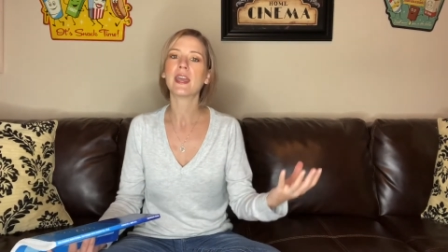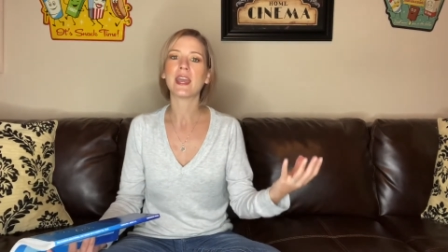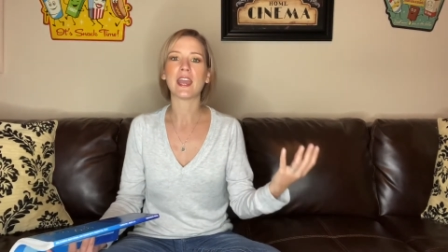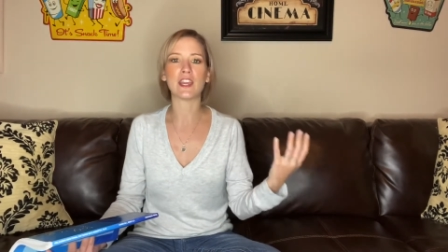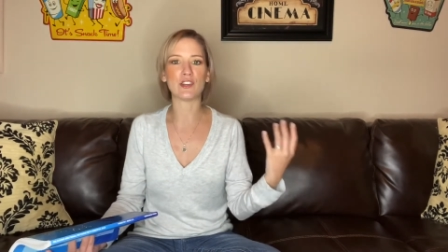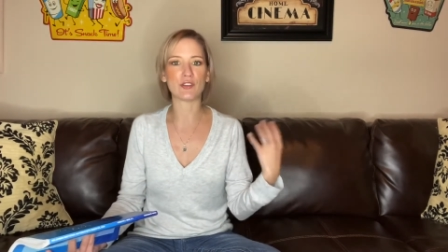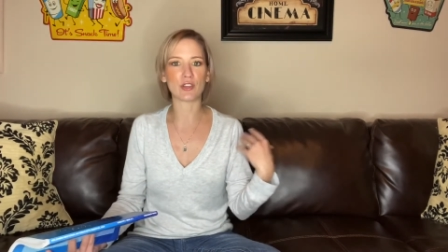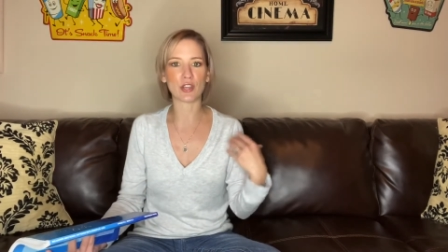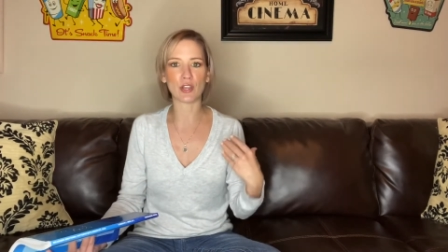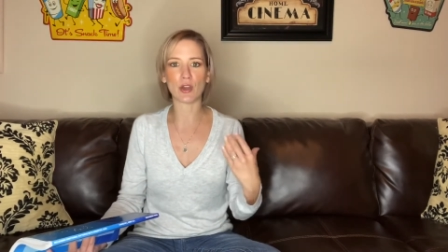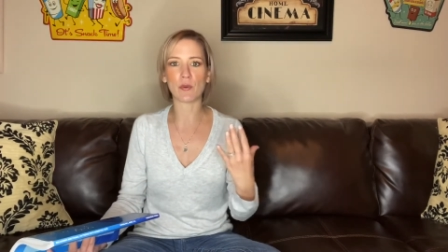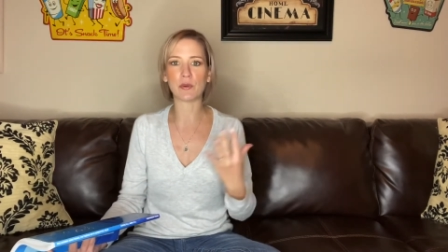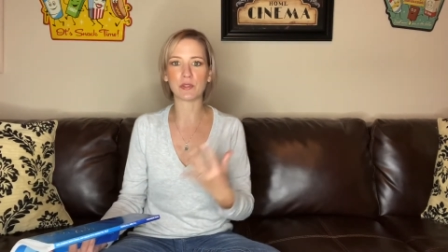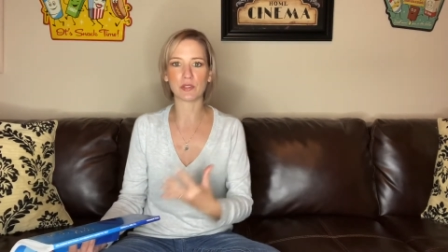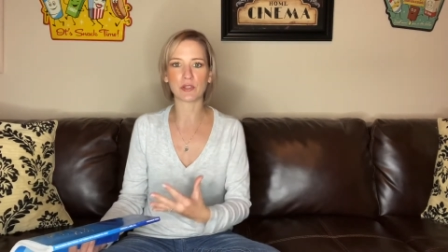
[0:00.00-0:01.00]
And you can
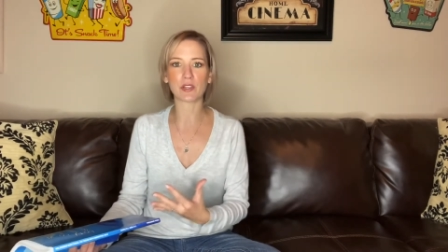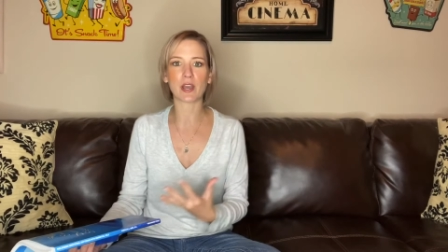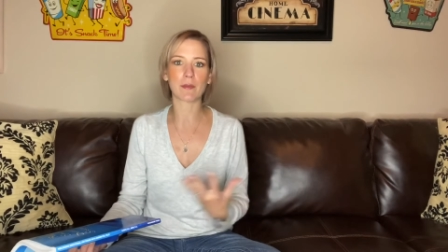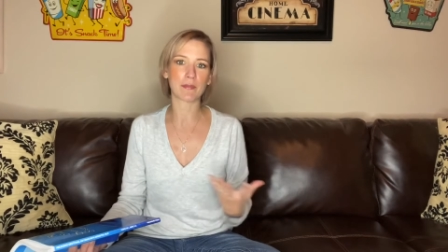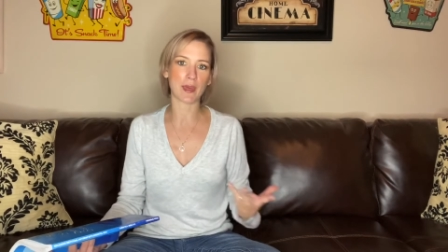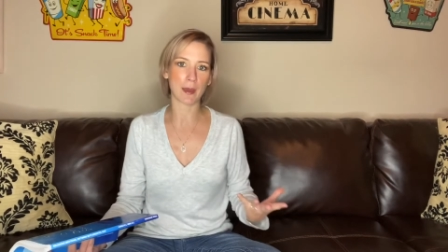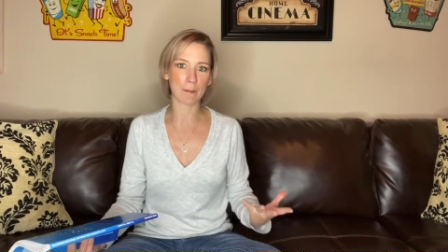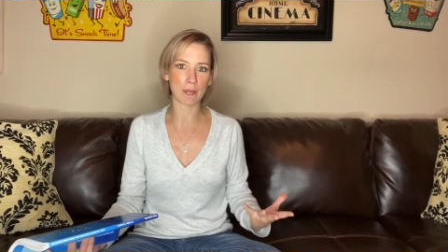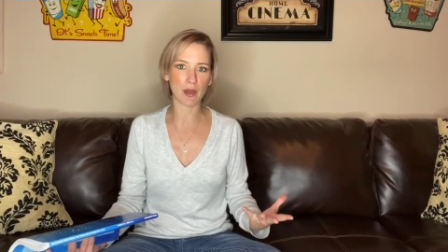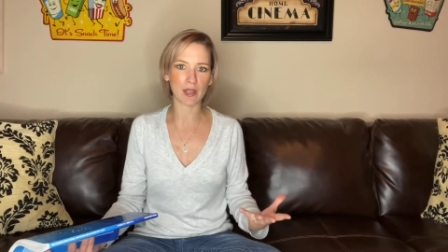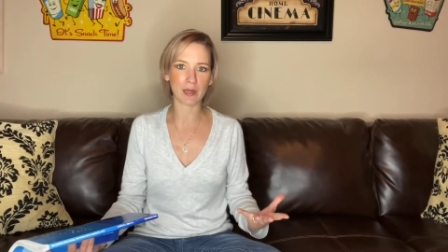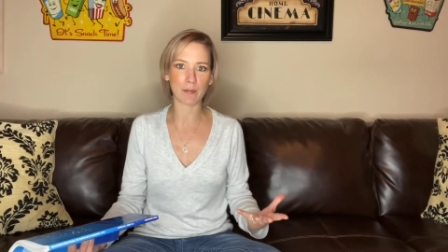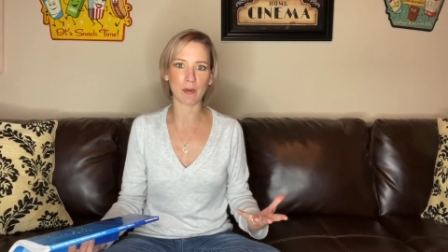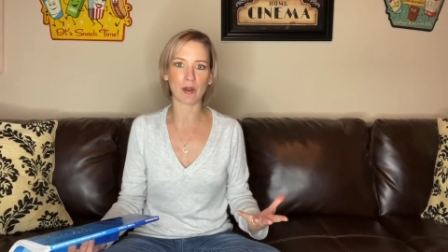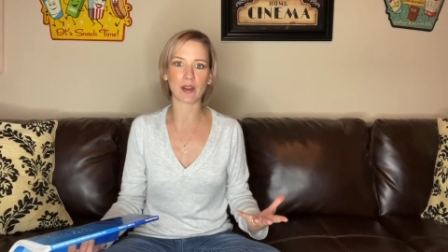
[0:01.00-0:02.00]
go and look up that
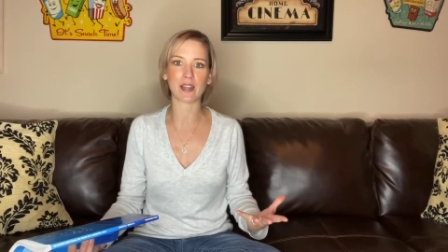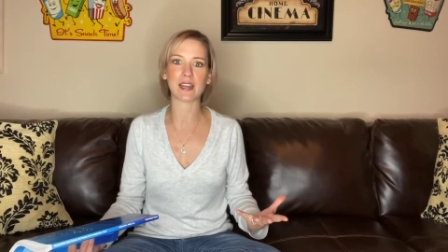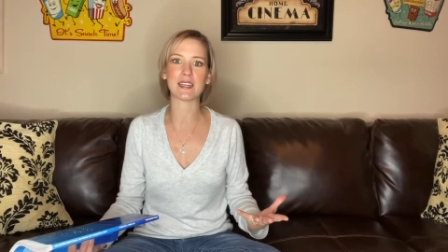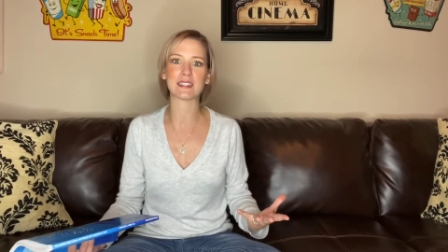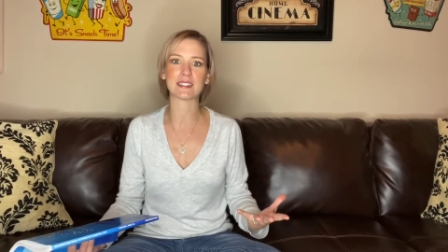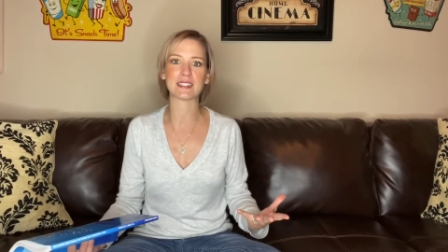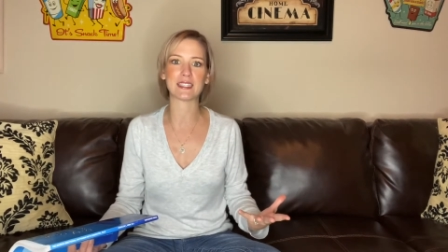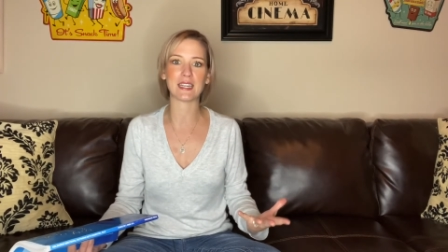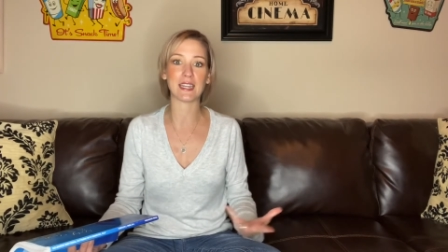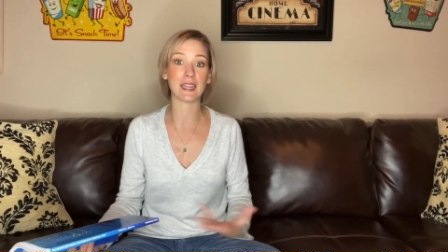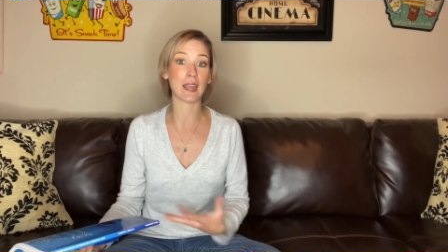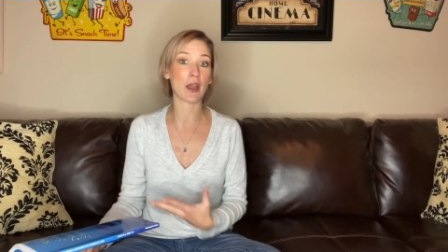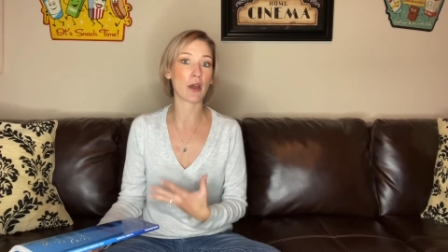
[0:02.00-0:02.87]
body part and see,